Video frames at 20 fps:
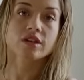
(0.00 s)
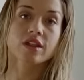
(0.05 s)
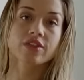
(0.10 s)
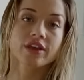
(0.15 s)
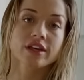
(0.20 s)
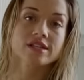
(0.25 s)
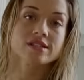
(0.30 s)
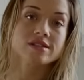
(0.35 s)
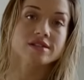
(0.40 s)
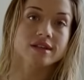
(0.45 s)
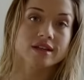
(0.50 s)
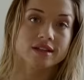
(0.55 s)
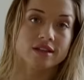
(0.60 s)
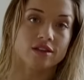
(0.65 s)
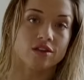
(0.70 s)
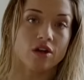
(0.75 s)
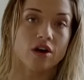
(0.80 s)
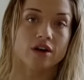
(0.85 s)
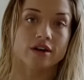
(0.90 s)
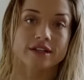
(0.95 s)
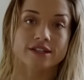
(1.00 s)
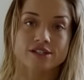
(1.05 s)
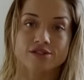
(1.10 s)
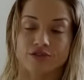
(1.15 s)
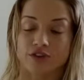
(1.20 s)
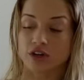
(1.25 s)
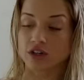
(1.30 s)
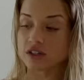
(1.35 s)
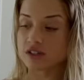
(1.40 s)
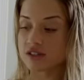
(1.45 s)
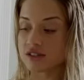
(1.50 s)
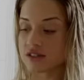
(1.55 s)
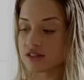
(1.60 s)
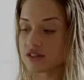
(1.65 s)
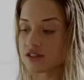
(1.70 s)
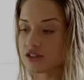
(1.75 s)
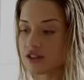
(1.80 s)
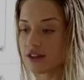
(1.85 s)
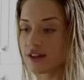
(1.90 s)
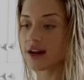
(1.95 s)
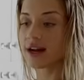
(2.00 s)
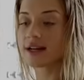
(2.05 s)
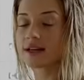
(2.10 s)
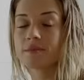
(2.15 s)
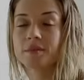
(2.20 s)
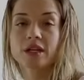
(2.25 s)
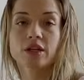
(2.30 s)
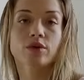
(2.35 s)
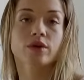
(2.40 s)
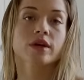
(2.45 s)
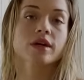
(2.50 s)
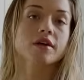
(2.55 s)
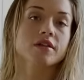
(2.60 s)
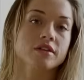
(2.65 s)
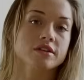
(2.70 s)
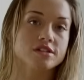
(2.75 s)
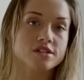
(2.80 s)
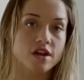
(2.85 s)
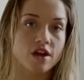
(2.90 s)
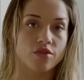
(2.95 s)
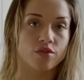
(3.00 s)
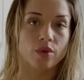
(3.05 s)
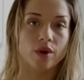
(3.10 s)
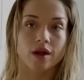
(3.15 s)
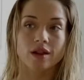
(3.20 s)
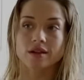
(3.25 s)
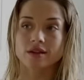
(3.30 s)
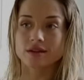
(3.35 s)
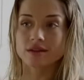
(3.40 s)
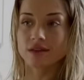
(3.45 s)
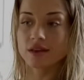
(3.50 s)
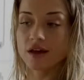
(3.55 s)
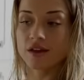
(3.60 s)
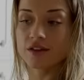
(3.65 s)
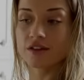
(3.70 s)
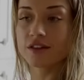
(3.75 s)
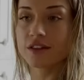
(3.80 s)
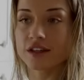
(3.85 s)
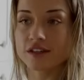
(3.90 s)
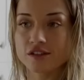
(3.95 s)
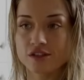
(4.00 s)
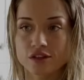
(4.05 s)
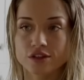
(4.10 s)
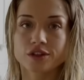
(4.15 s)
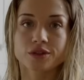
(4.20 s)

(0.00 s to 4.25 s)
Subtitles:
the things that take the longest first so that I can be doing other stuff while the other things are